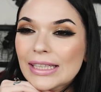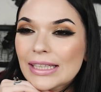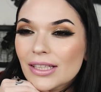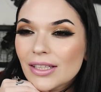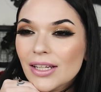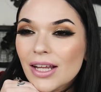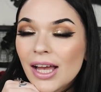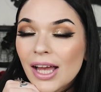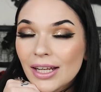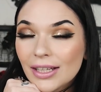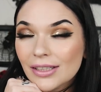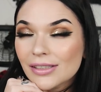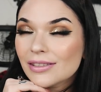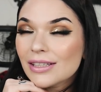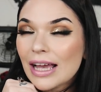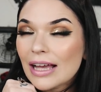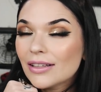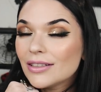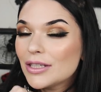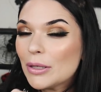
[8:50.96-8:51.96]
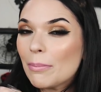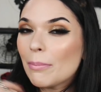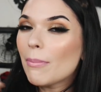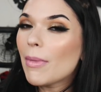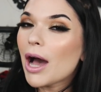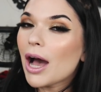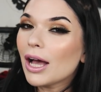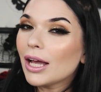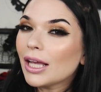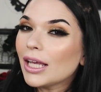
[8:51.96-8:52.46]
not exactly
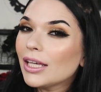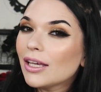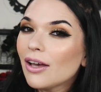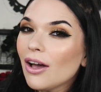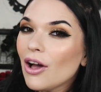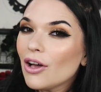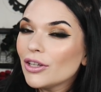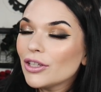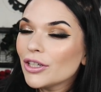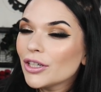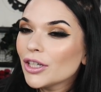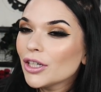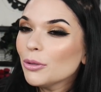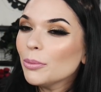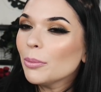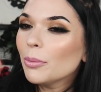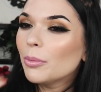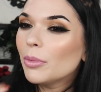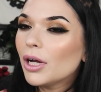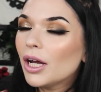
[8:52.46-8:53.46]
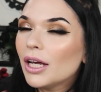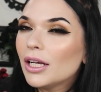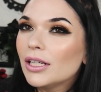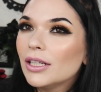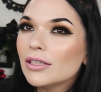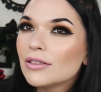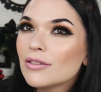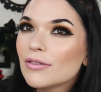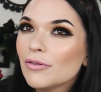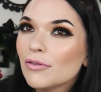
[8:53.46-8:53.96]
my color, but
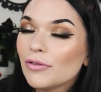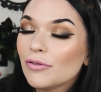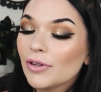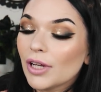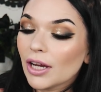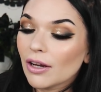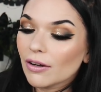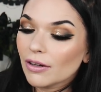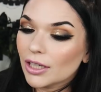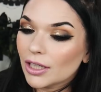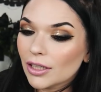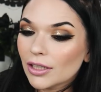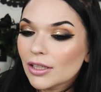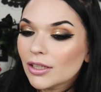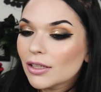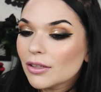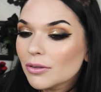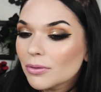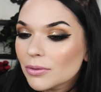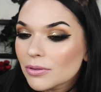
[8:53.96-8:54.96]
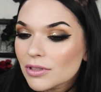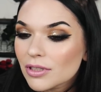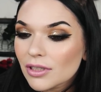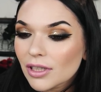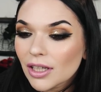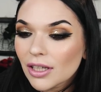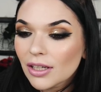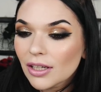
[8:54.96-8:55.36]
it's very cute.